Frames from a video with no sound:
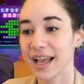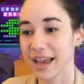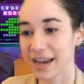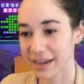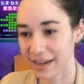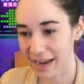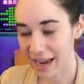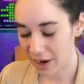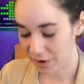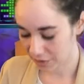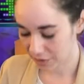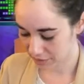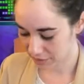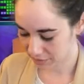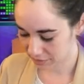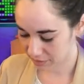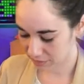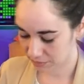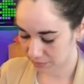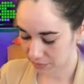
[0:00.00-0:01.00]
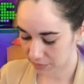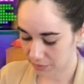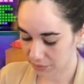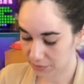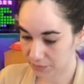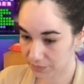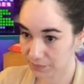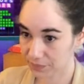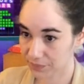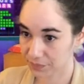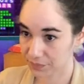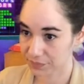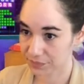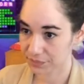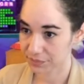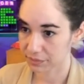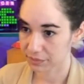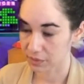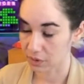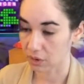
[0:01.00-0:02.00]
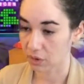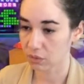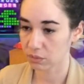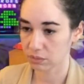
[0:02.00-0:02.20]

Now our Libro. Oh.